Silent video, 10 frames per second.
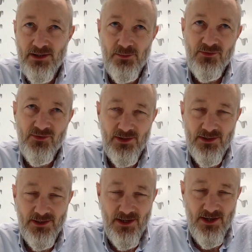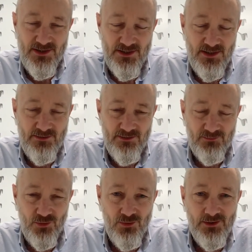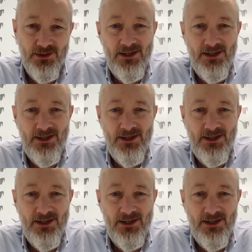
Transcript: I was still in an engineering role,